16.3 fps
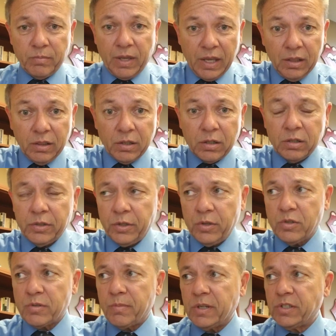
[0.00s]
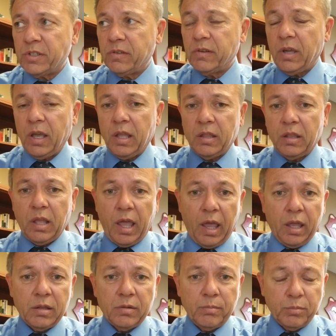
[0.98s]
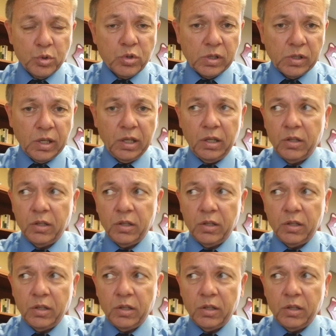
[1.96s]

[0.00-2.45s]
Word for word: Hitler used much of and and Mussolini